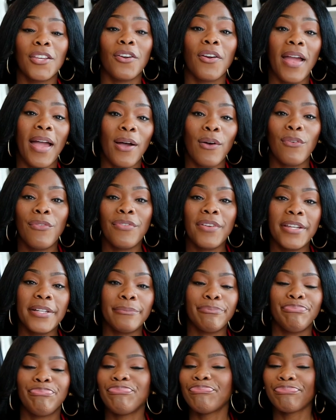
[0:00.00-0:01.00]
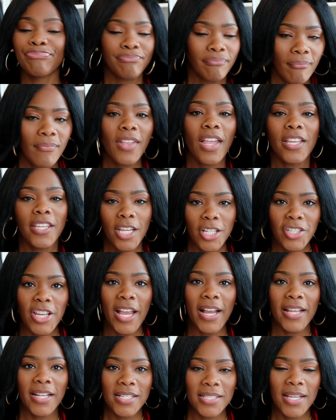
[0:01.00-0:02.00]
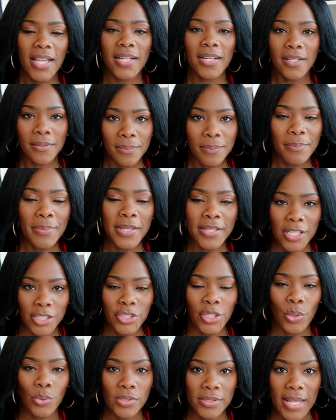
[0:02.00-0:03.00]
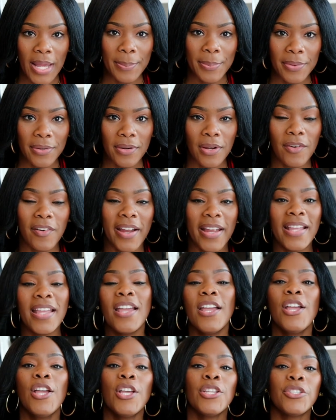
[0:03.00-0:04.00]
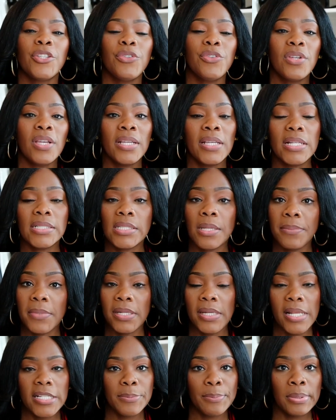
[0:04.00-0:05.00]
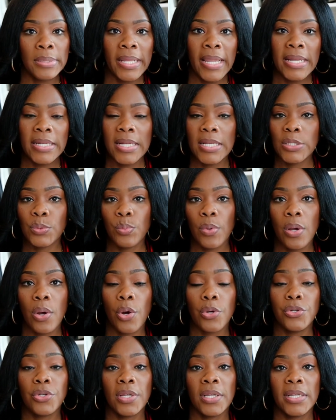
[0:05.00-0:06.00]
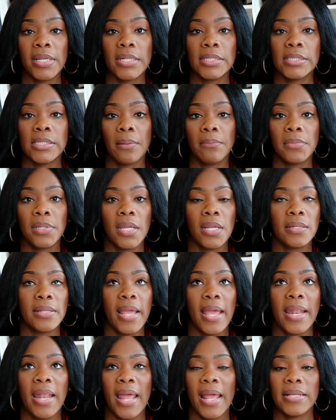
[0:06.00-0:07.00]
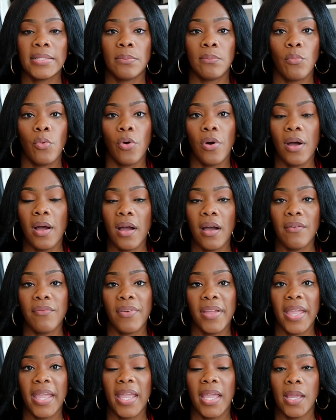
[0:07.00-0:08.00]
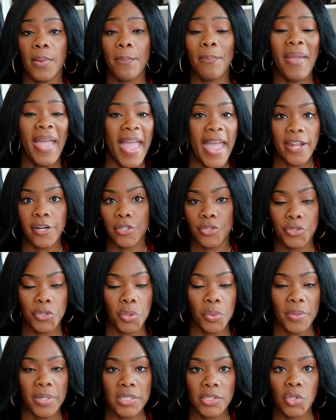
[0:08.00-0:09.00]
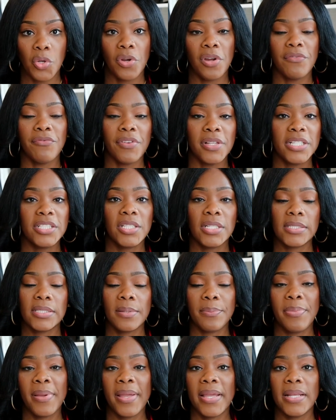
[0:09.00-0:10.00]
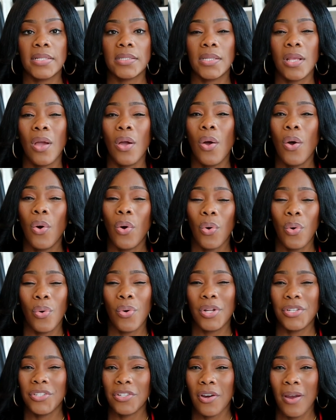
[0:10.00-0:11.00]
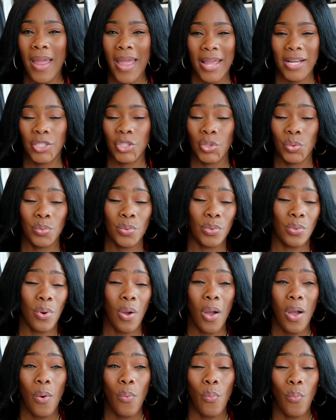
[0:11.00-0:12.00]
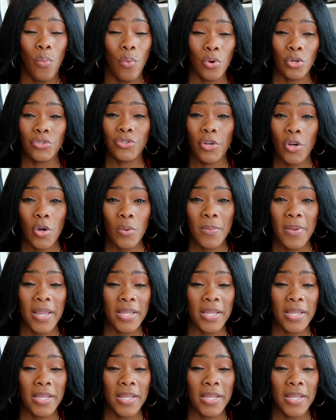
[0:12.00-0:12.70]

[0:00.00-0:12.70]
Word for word: your outfit. Your jacket is gonna be the showstopper, all right? So you can get something that's plain as well, or you can get something that has more of a pattern to it. So it really just depends on your actual wardrobe